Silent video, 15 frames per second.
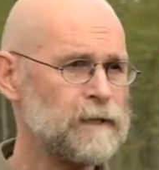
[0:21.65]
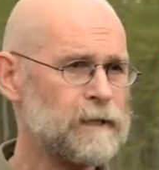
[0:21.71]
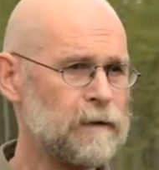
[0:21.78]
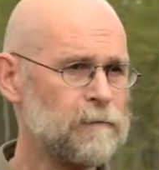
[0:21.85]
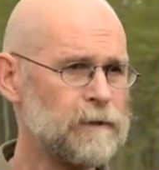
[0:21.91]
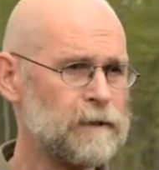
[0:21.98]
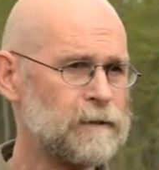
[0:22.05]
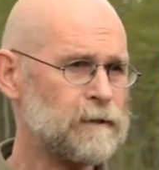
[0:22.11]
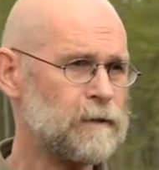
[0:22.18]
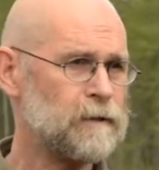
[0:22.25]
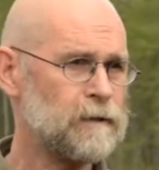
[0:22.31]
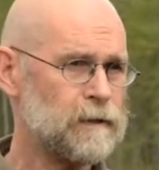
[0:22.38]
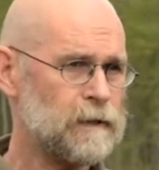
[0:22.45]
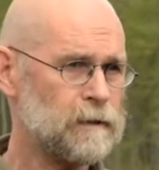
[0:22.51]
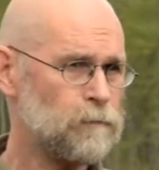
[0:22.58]

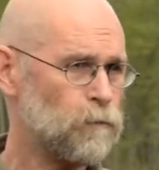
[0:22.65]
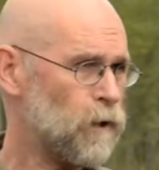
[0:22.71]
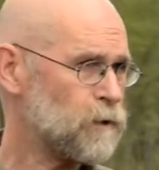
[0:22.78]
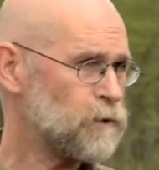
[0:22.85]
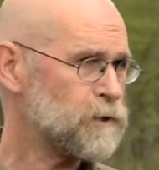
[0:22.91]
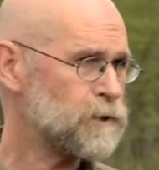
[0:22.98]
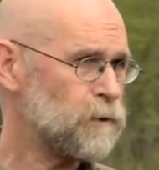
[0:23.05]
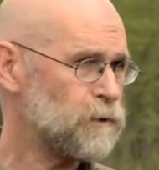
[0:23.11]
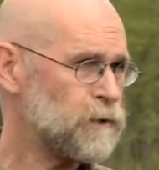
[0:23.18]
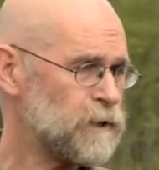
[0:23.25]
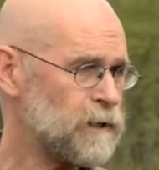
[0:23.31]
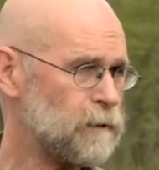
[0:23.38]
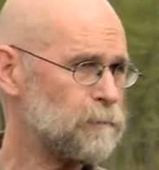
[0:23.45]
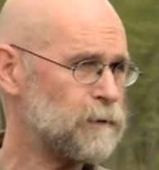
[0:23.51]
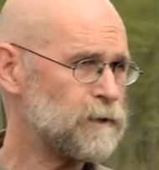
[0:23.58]
Given that water
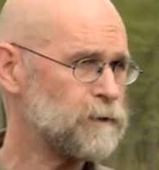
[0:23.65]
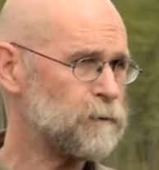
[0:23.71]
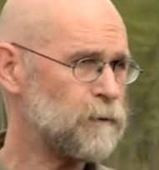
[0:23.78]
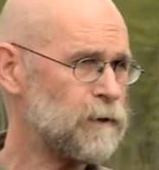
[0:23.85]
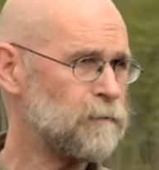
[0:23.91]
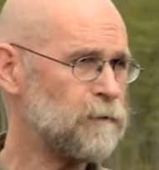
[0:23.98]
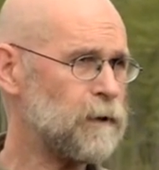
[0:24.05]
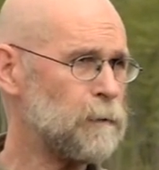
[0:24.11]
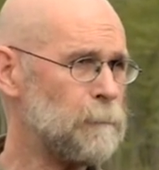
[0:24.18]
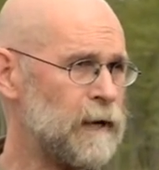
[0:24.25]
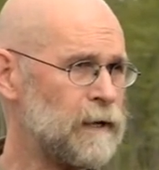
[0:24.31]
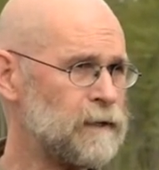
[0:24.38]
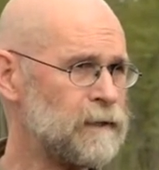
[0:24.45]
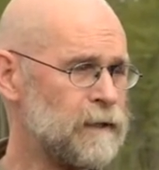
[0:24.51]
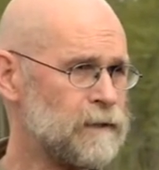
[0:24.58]
stewardship is one of our
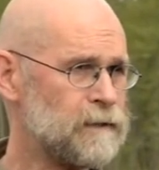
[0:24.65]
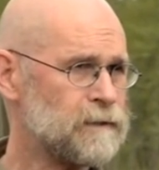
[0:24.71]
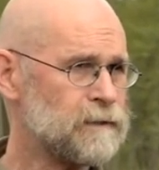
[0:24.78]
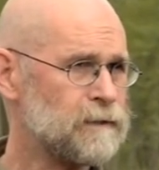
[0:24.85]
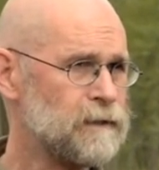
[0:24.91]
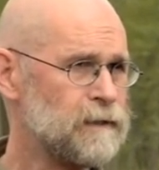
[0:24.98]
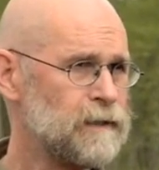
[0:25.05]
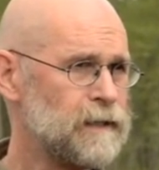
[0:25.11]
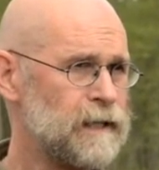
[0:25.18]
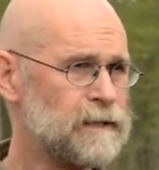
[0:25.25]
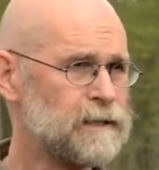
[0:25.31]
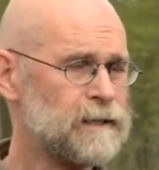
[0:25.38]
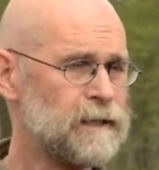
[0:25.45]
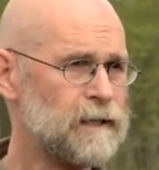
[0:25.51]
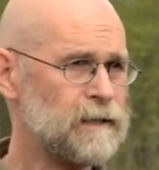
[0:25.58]
mandates,
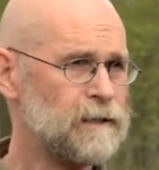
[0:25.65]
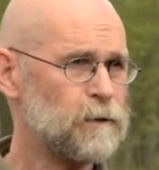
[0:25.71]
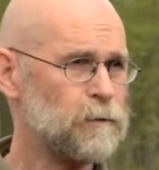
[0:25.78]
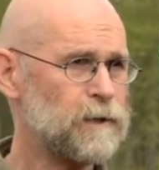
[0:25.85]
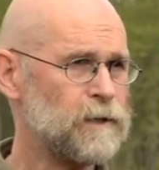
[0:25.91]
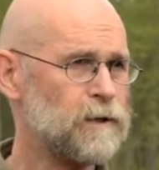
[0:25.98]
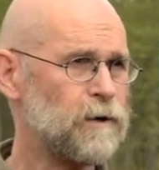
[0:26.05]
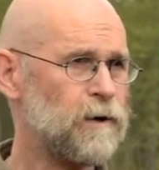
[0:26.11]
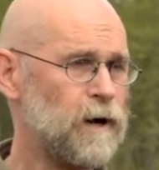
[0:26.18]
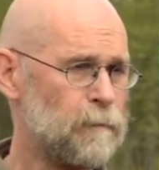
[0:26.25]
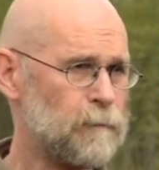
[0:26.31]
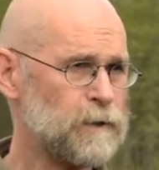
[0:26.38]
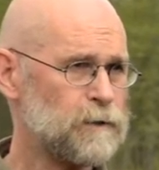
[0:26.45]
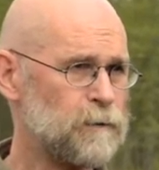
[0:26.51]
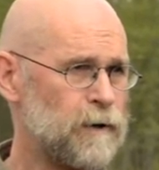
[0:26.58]
it's key that we know how
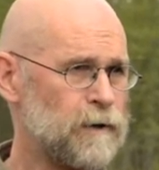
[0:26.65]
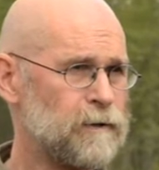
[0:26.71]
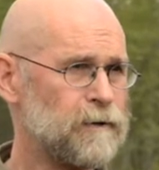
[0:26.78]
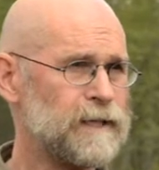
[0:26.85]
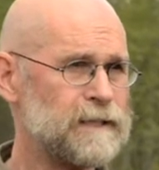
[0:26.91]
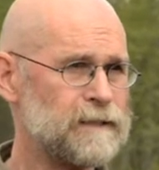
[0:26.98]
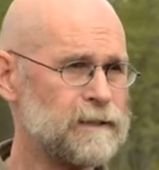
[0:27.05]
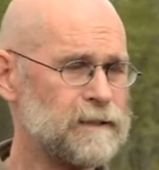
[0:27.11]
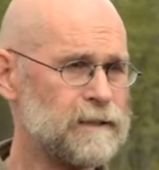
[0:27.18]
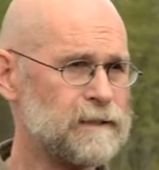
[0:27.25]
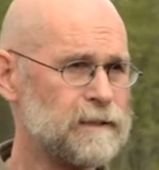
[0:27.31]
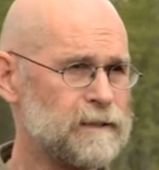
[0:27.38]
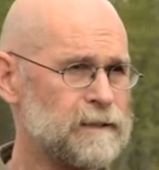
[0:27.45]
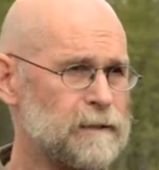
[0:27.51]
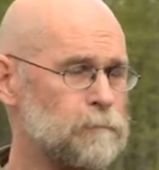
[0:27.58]
much water is in a
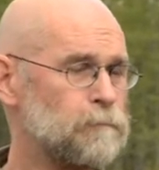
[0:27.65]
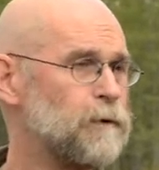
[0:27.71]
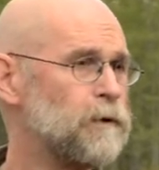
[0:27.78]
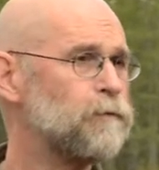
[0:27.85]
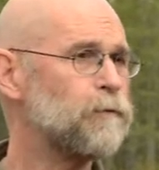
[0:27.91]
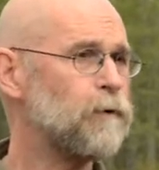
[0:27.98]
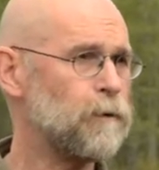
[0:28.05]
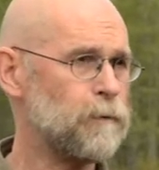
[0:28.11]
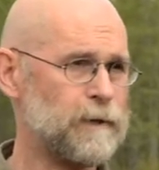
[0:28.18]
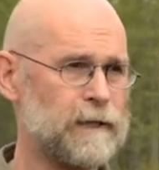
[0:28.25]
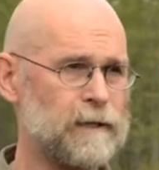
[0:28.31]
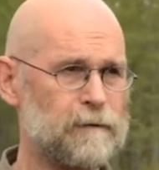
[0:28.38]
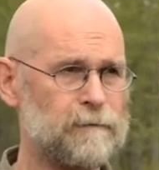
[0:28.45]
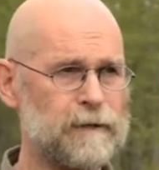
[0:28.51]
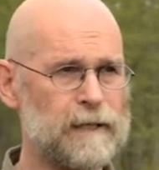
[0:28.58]
system before we
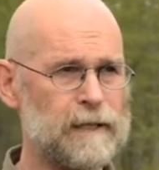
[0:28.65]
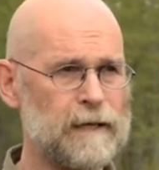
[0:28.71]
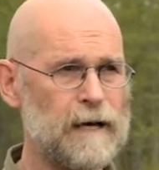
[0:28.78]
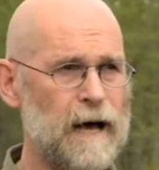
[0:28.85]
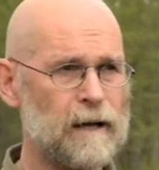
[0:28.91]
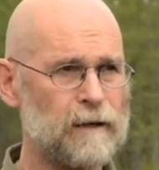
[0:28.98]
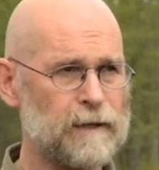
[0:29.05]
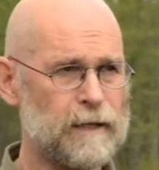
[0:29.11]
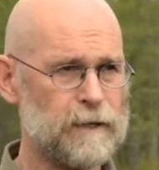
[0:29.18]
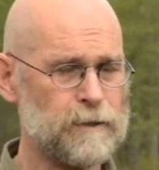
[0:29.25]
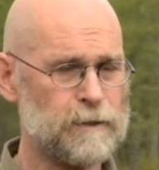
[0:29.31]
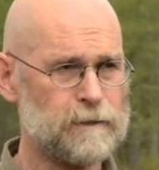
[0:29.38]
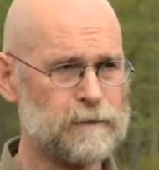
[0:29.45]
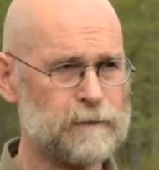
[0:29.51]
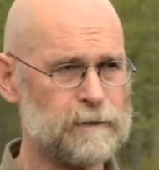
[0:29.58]
give any
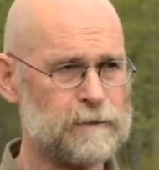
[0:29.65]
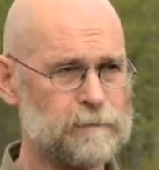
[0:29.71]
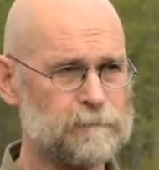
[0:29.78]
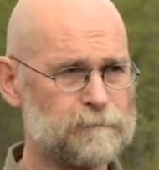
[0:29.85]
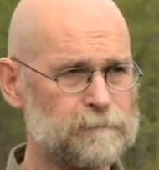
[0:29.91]
allocations.